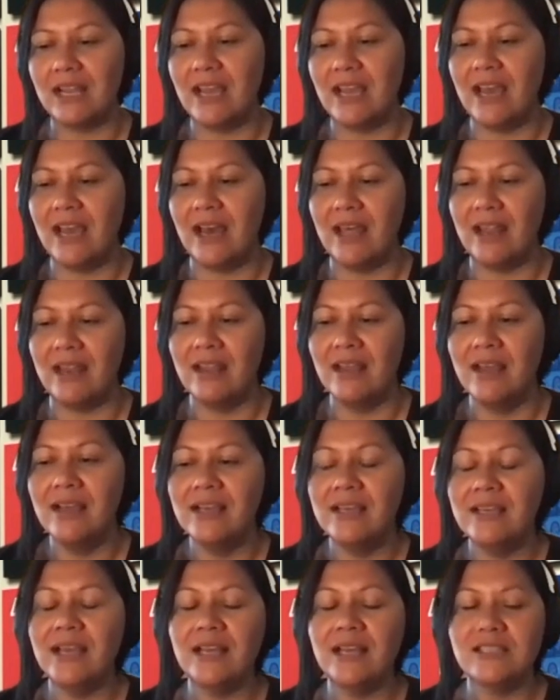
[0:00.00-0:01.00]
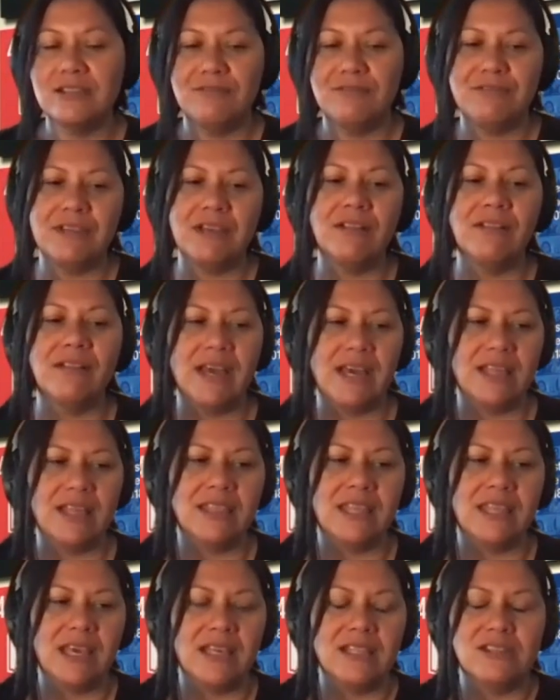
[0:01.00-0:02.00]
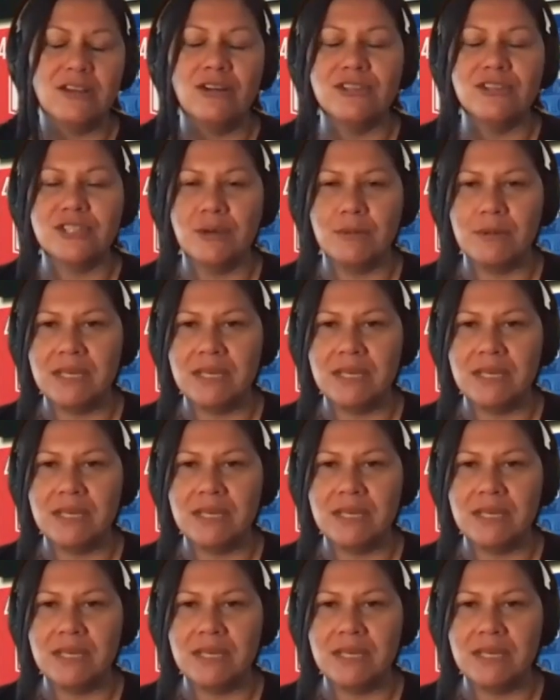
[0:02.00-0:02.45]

and yet to feel like they it's also